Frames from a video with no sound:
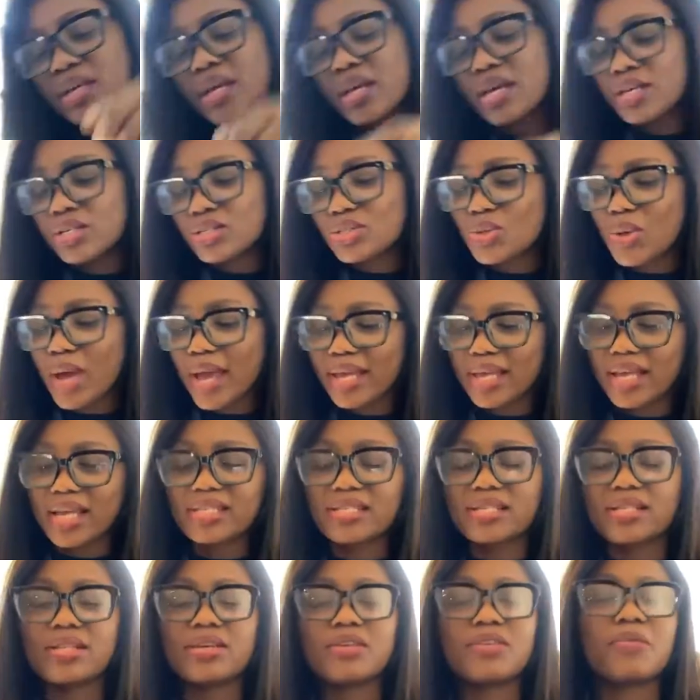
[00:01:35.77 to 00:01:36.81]
So I get
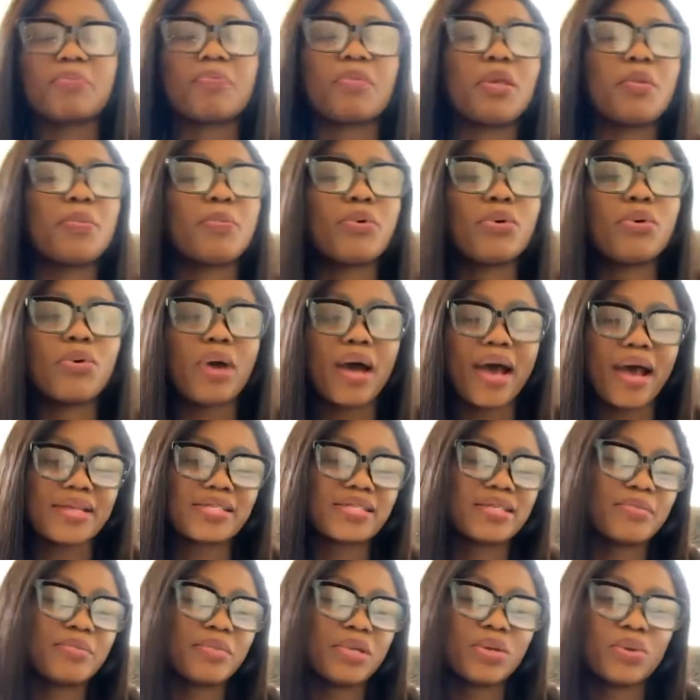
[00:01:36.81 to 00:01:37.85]
a lot of people
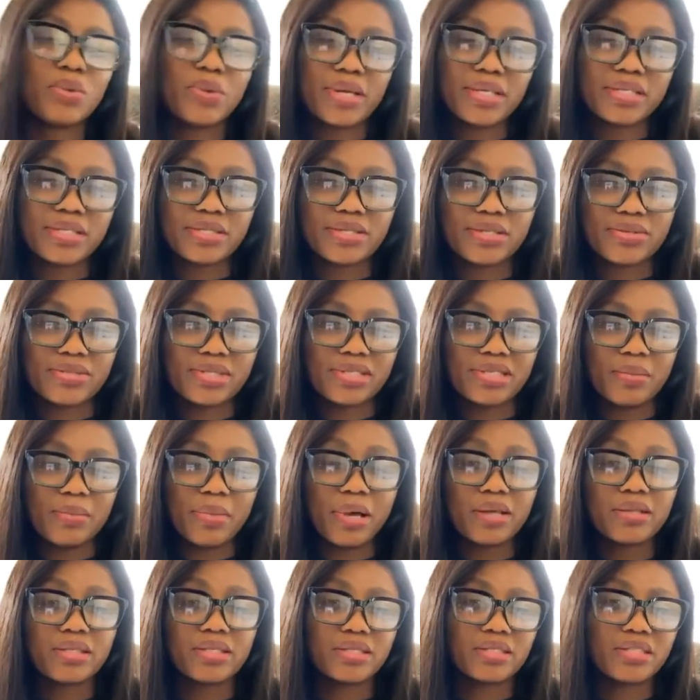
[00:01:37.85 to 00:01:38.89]
asking me questions
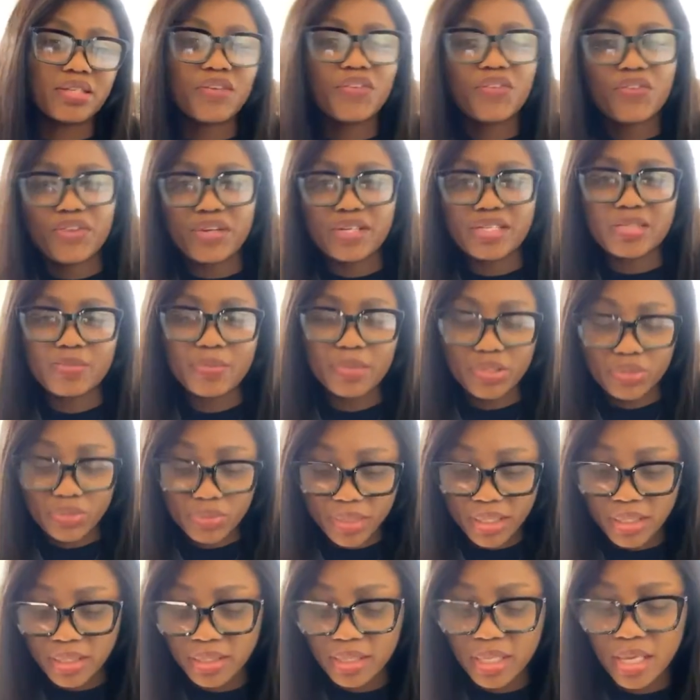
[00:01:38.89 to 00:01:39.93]
about the difference
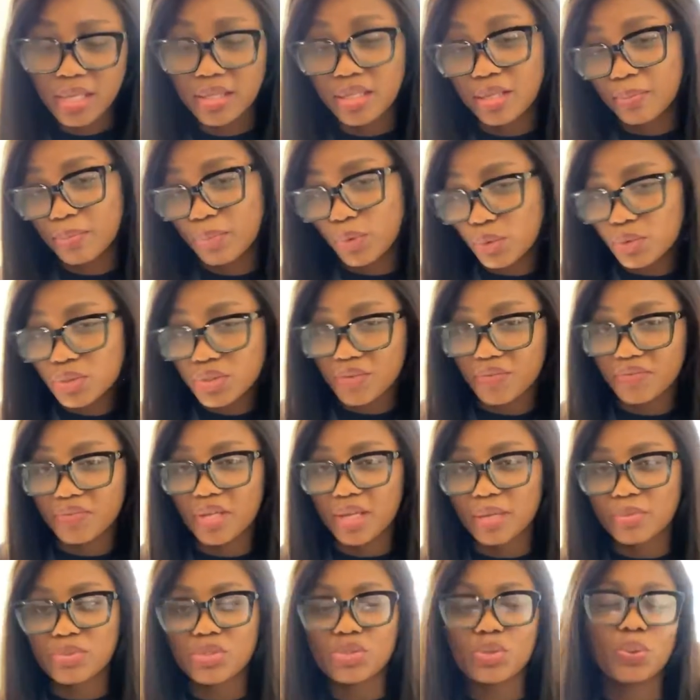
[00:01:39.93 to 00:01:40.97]
between the both of
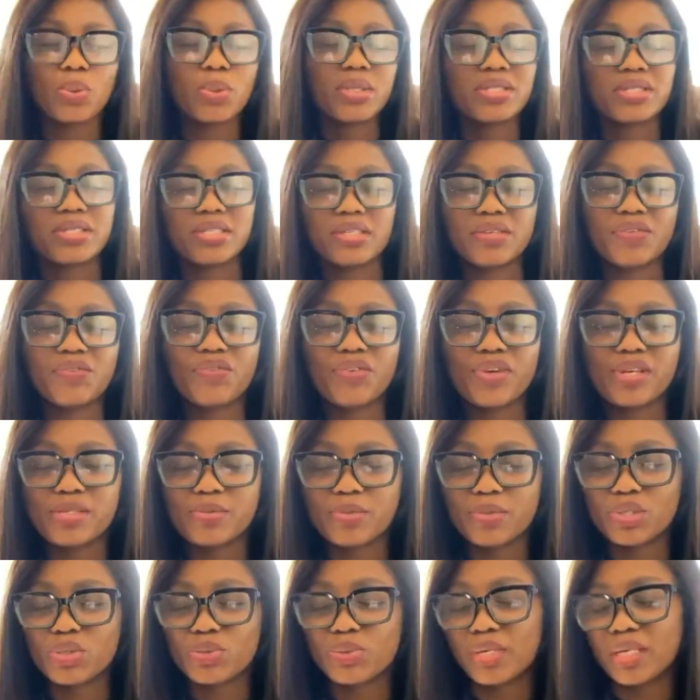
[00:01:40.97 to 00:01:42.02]
them. So what's the difference
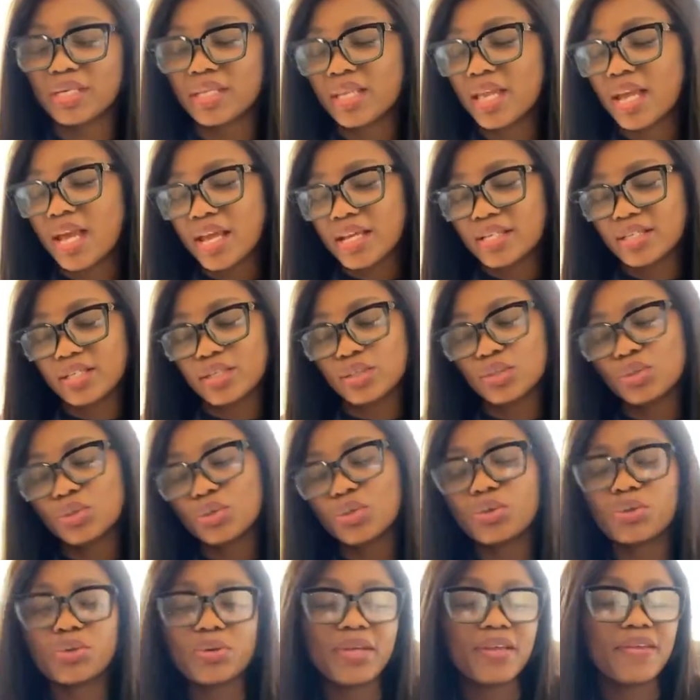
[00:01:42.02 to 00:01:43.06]
between the
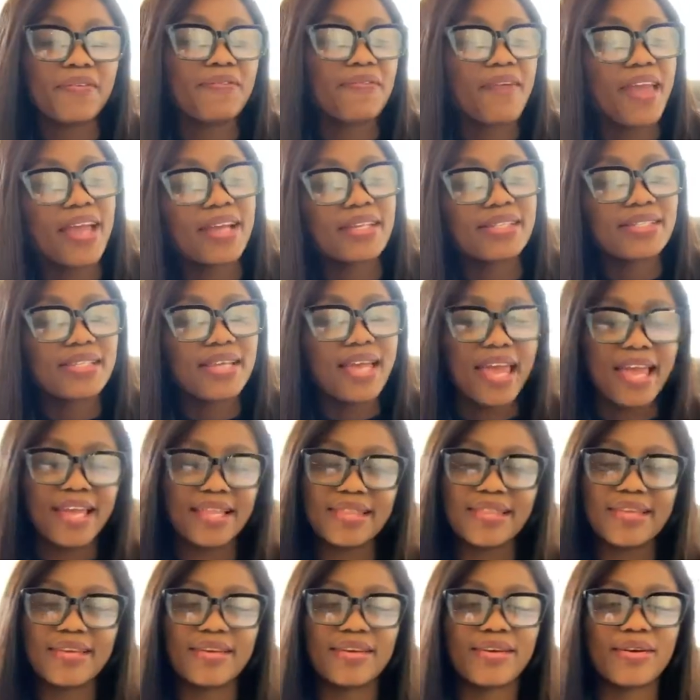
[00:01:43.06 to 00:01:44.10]
total effect and
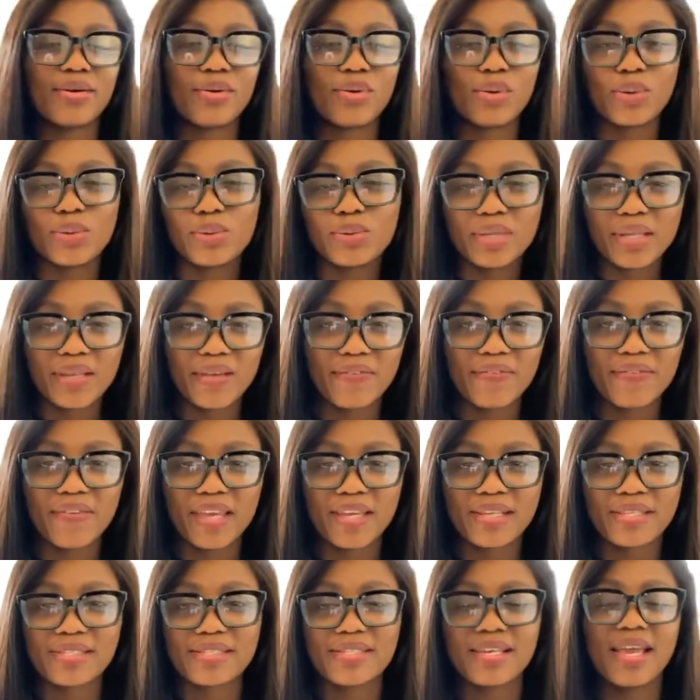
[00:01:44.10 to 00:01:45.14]
the gold
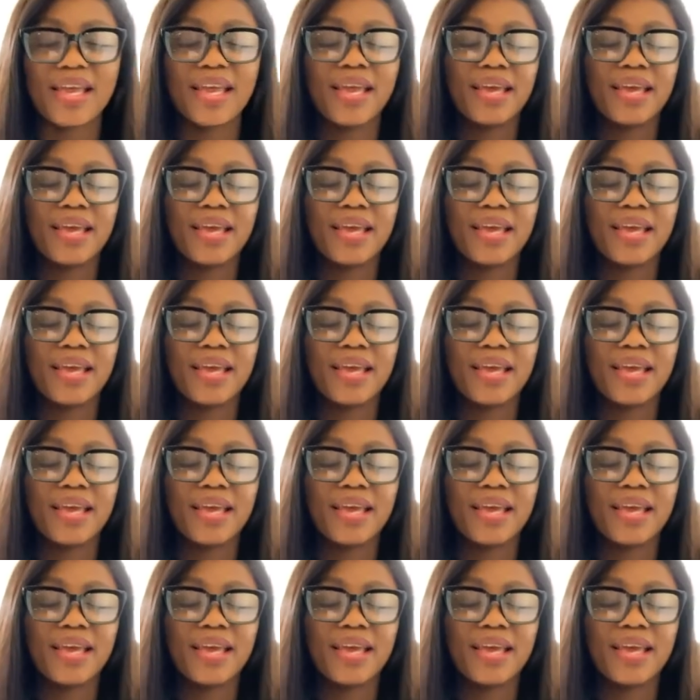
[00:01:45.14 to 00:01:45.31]
effect?